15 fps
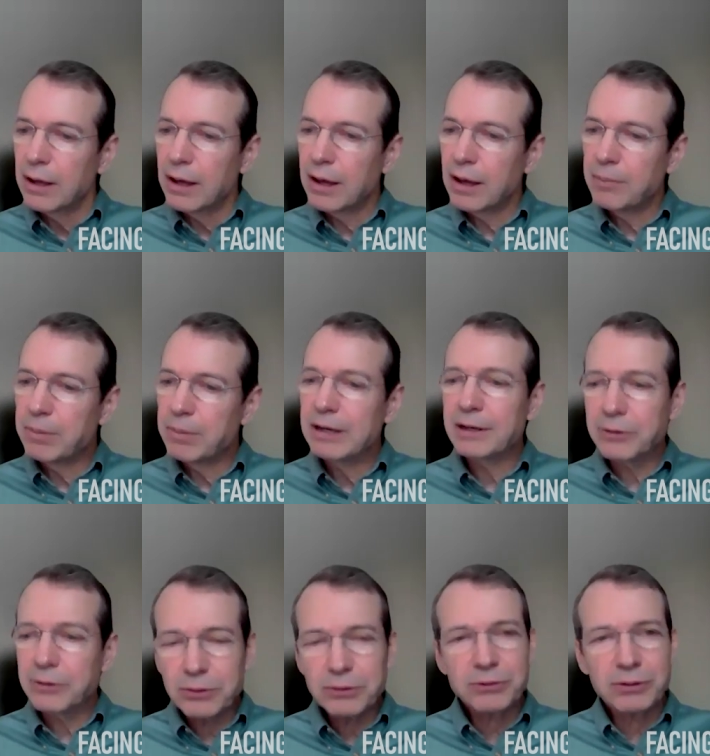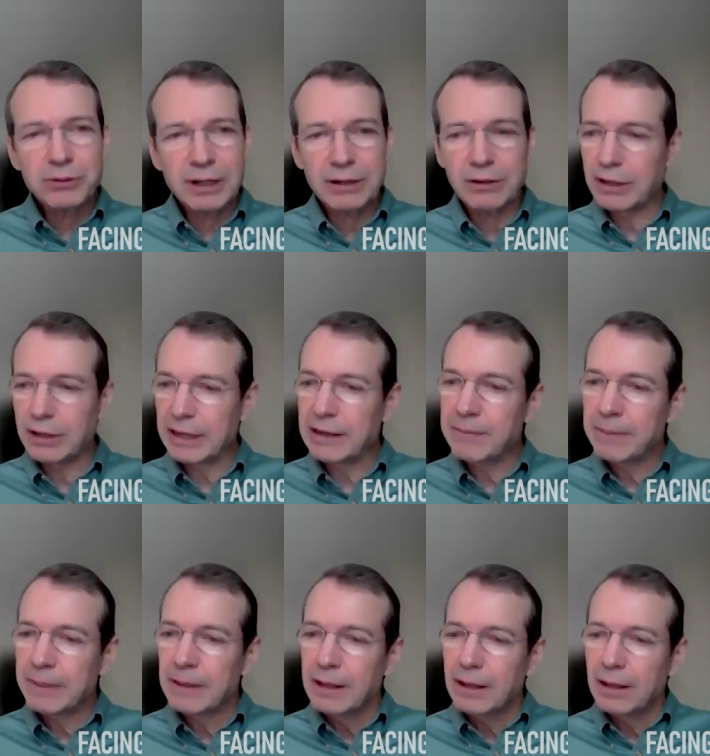Uh, but interestingly,
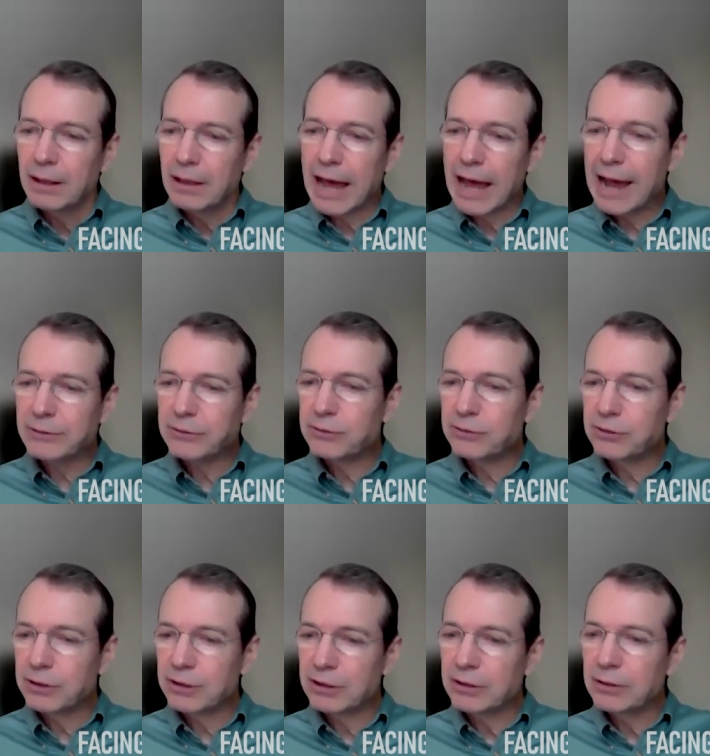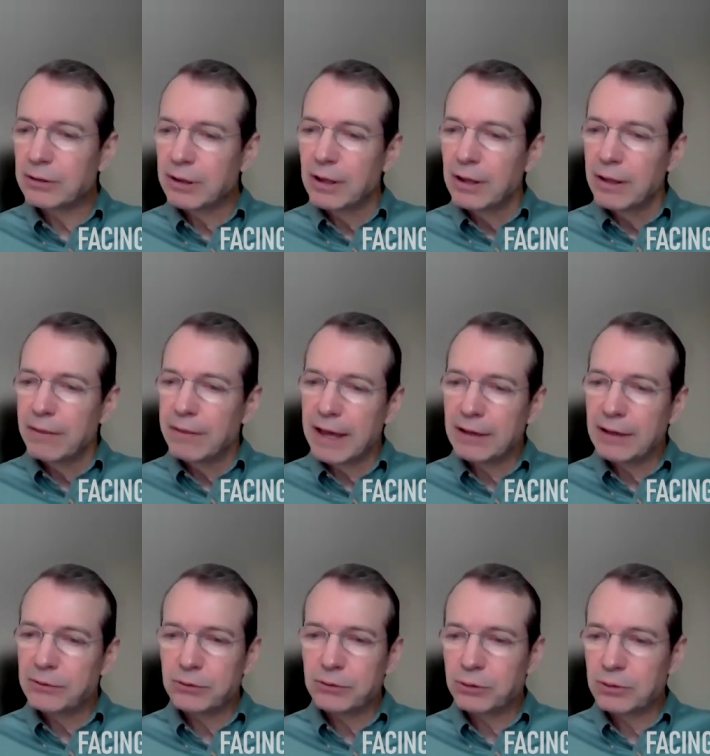last year they
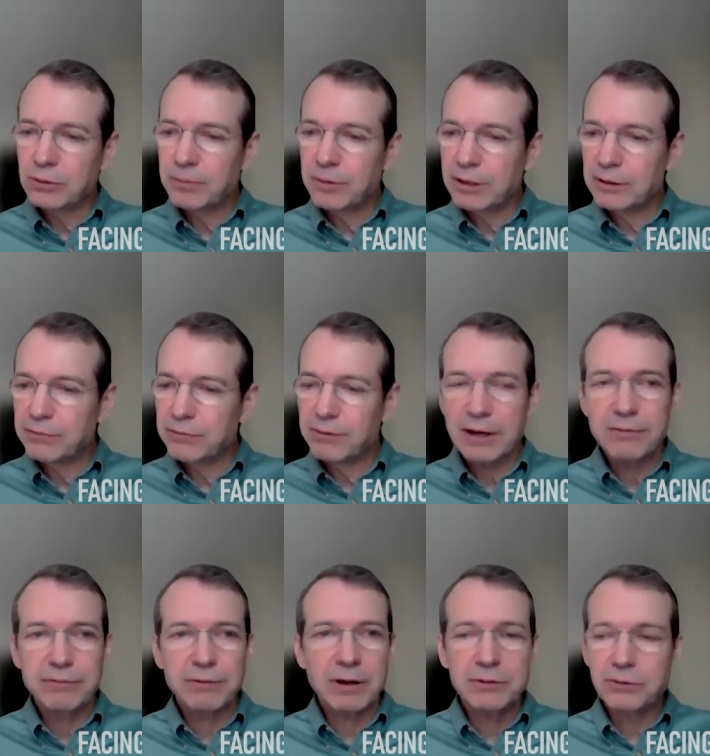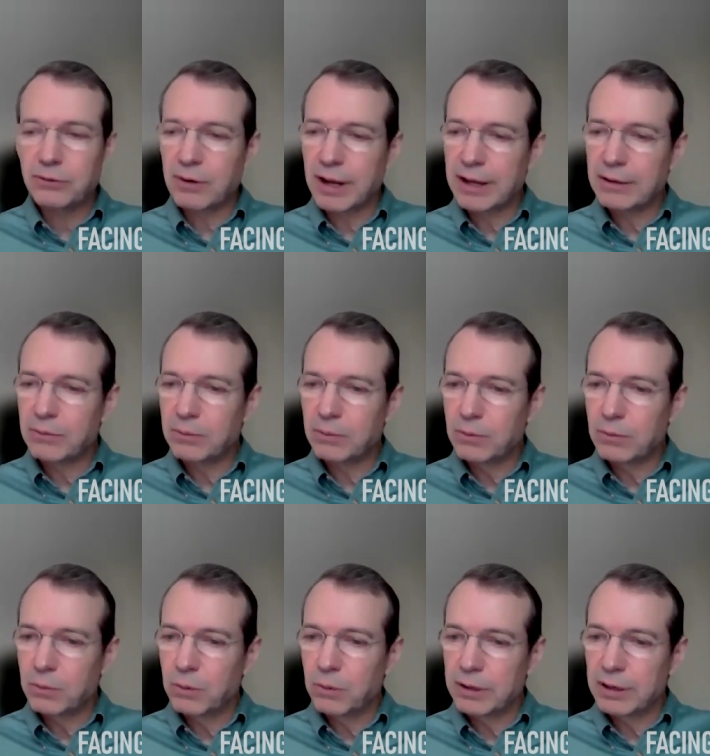assumed that the Fed funds rate
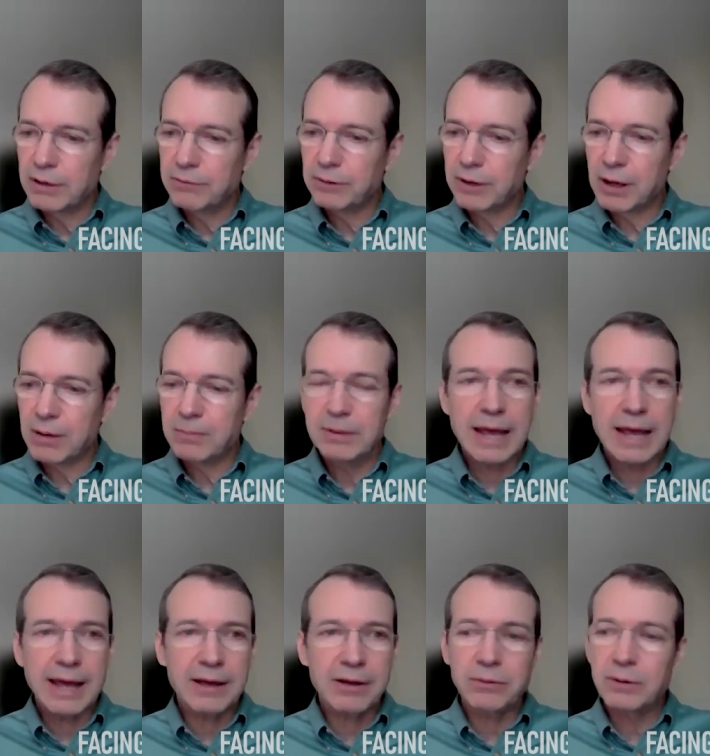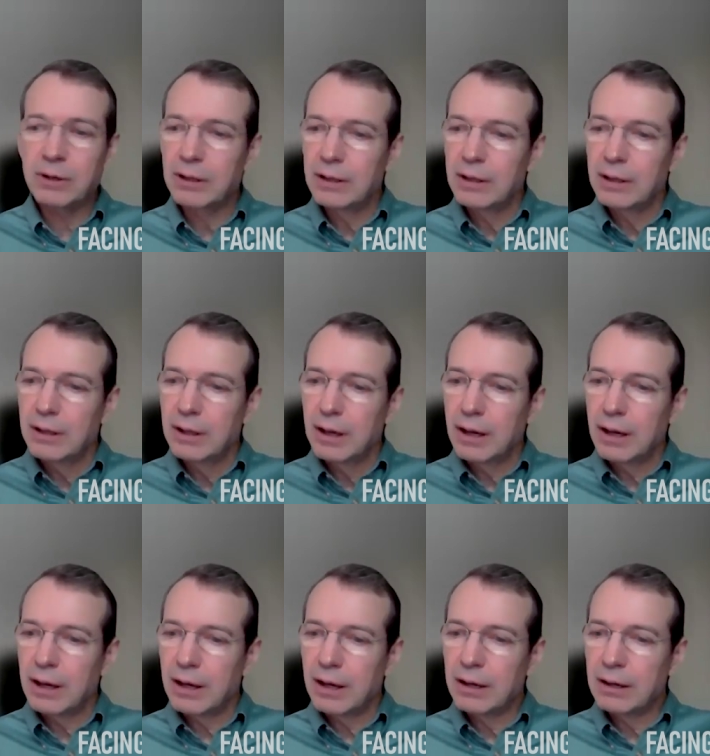would have come down
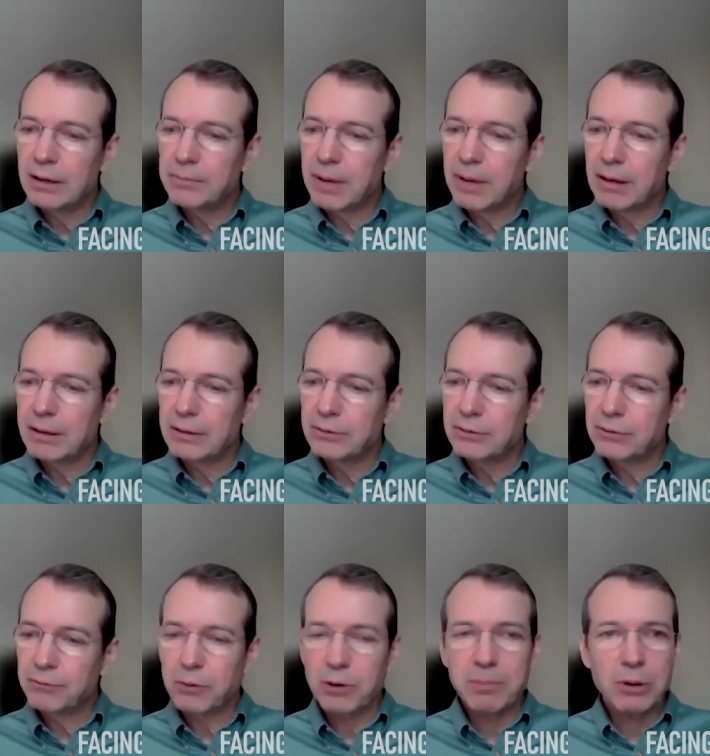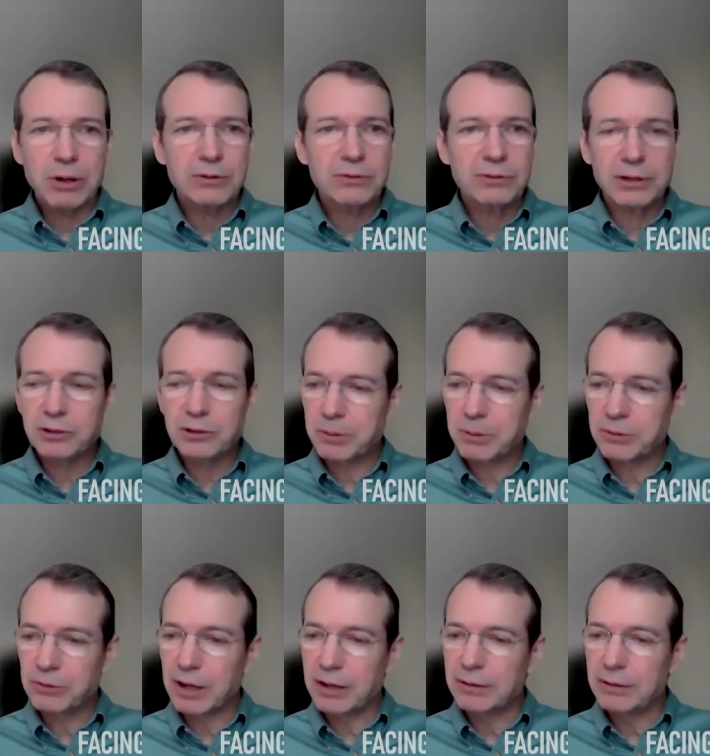um, to
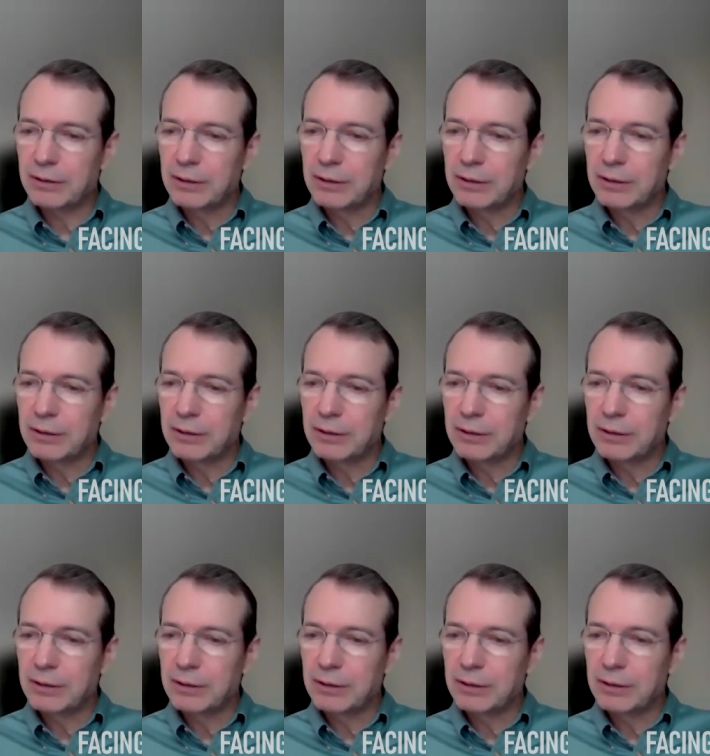4.6%.